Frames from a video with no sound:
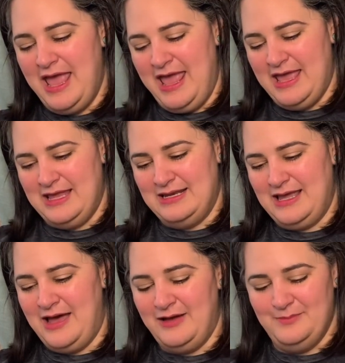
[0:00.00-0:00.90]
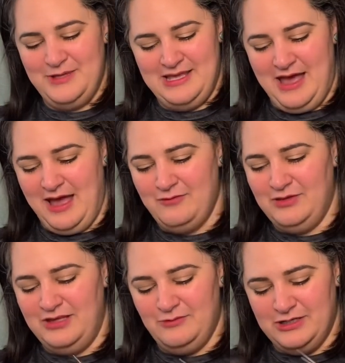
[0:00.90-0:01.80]
And yeah, I
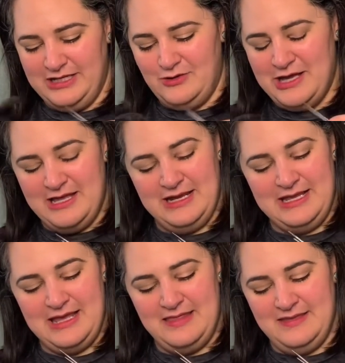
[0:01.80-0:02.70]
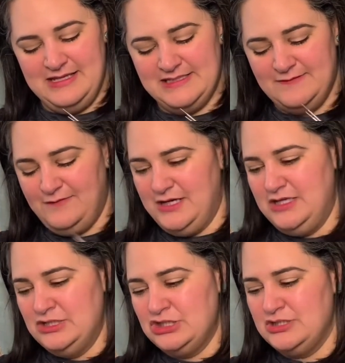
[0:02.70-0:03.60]
really want to go ahead and get these
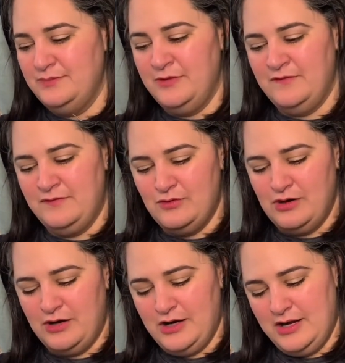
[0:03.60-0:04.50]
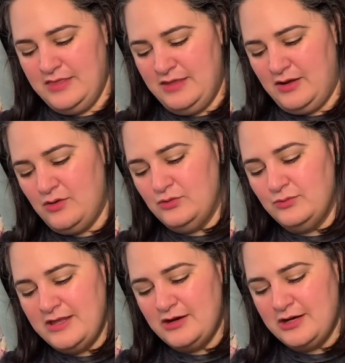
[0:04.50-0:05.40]
finished before the cold
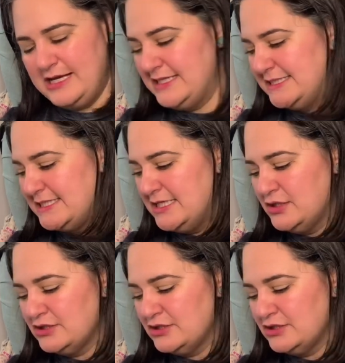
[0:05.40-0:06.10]
weather gets here.